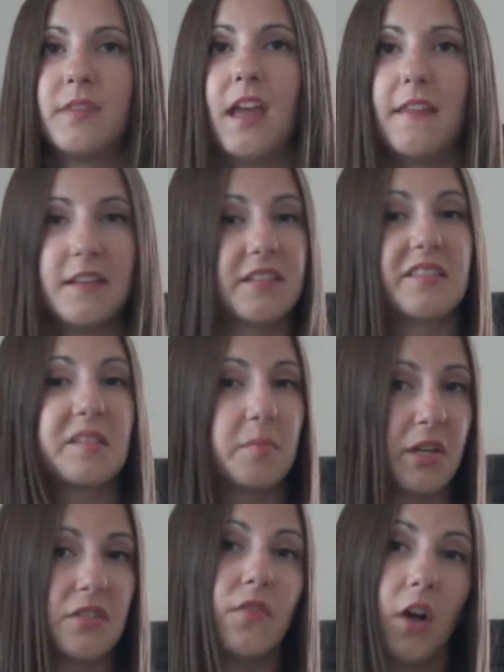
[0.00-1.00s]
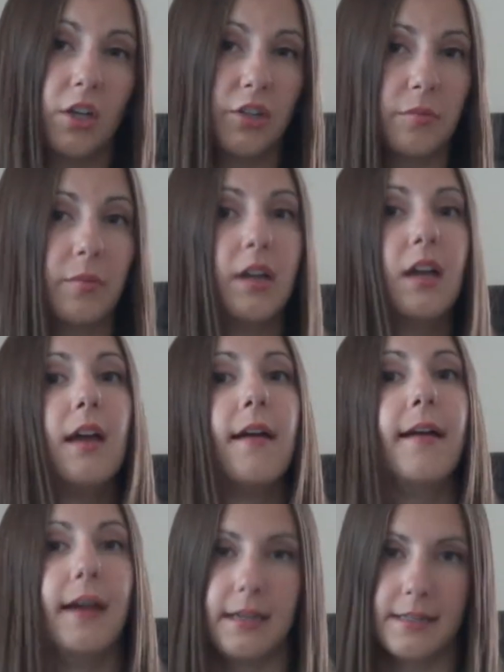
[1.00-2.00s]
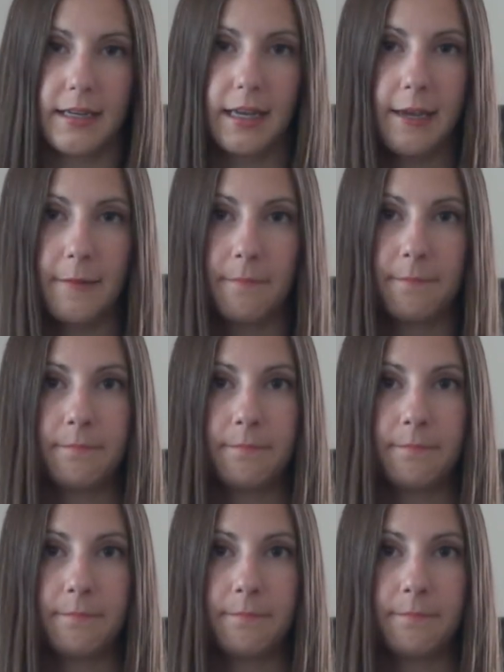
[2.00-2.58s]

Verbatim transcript: And this is as much volume as I get.